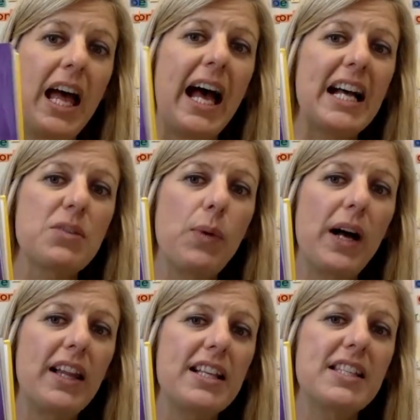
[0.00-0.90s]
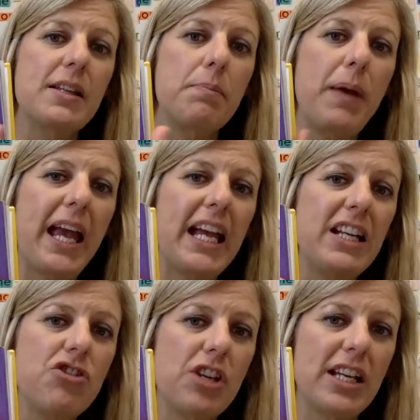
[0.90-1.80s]
as well as the
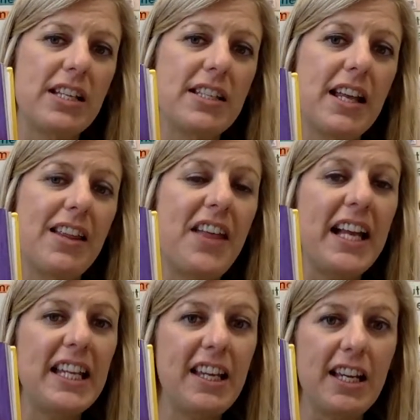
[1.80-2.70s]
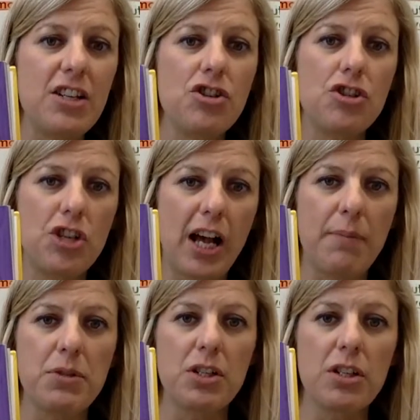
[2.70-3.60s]
pages that each
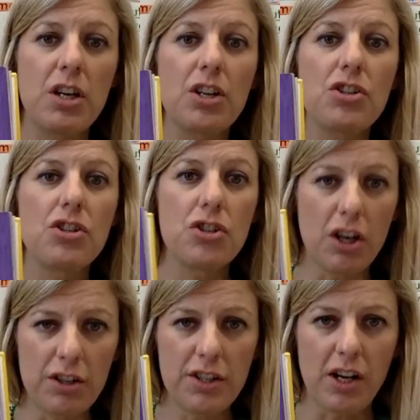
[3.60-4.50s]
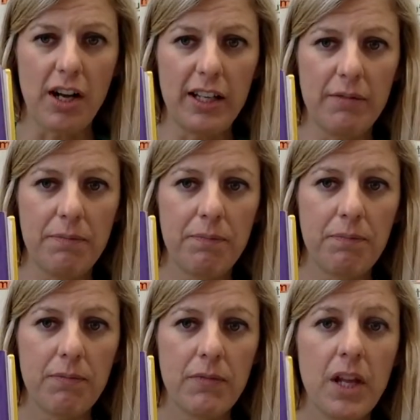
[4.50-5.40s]
chapter starts on.
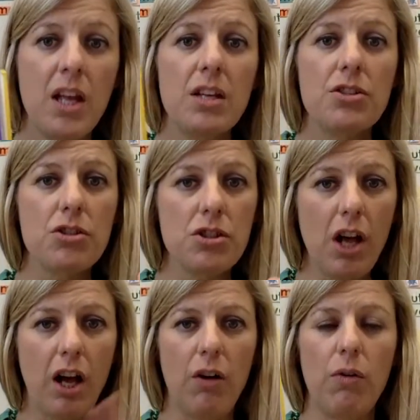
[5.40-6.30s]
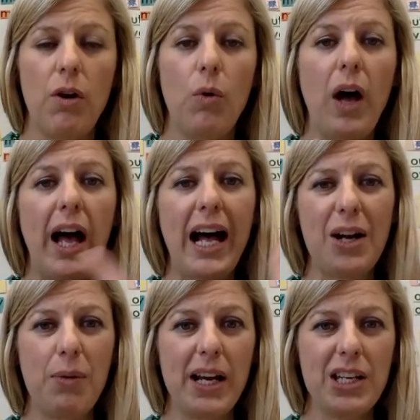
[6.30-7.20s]
So, how
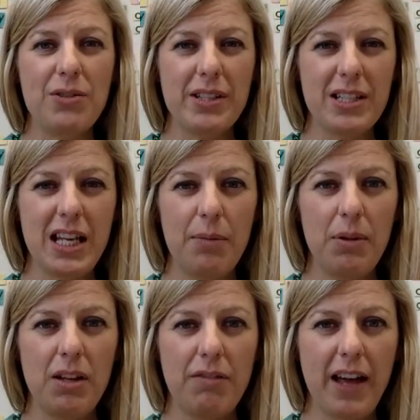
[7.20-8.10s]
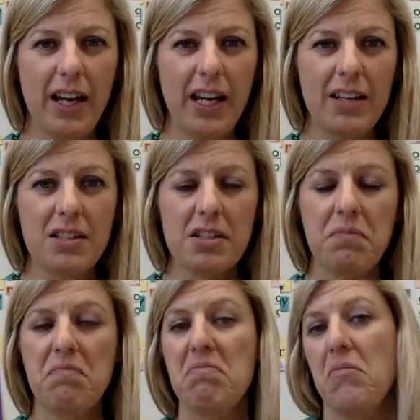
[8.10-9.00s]
do I use a table of headings?
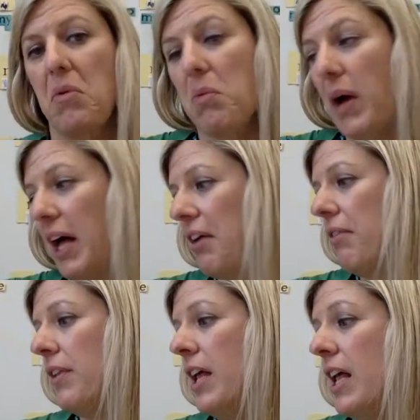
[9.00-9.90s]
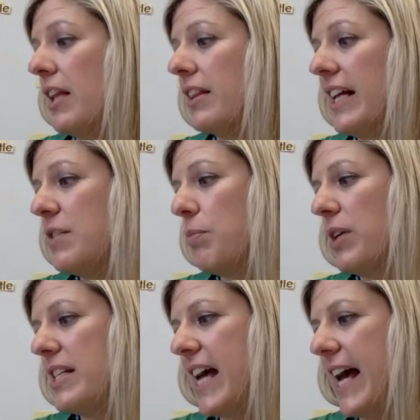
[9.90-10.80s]
Well, let's
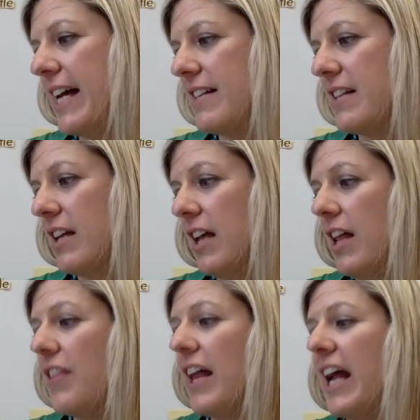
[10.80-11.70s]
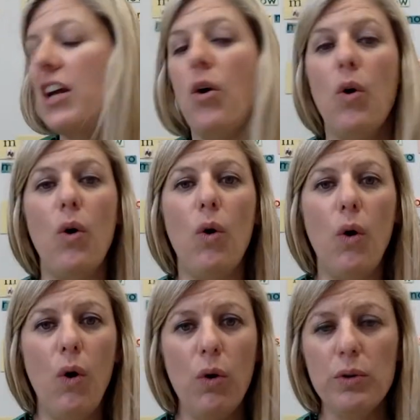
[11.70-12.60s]
pretend that I
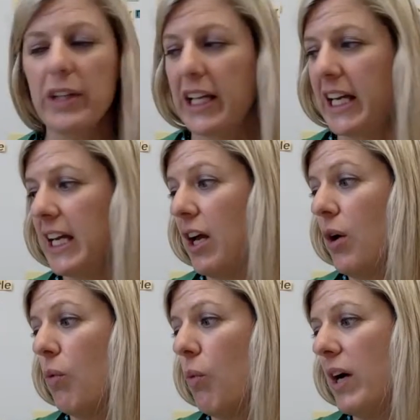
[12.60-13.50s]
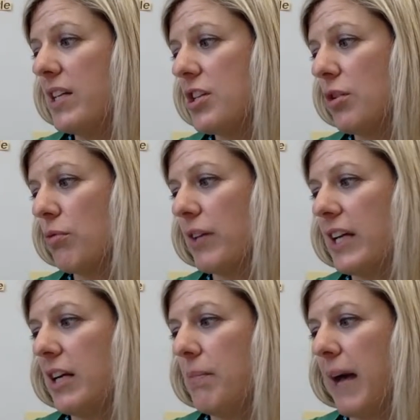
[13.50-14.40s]
only want to read
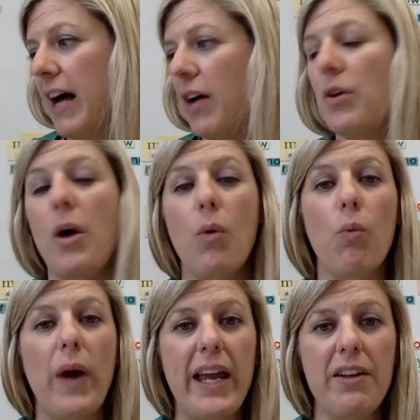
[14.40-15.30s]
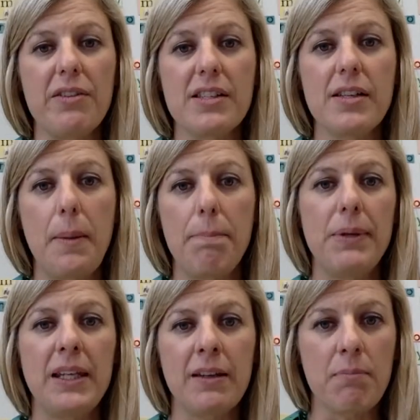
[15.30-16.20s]
about whales
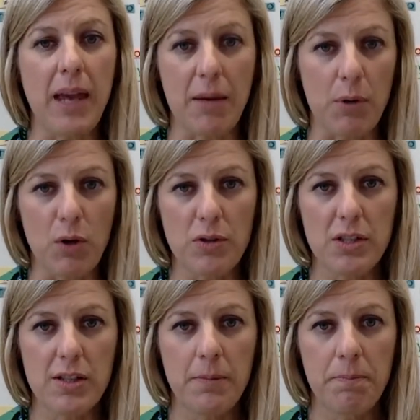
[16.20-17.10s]
being mammals.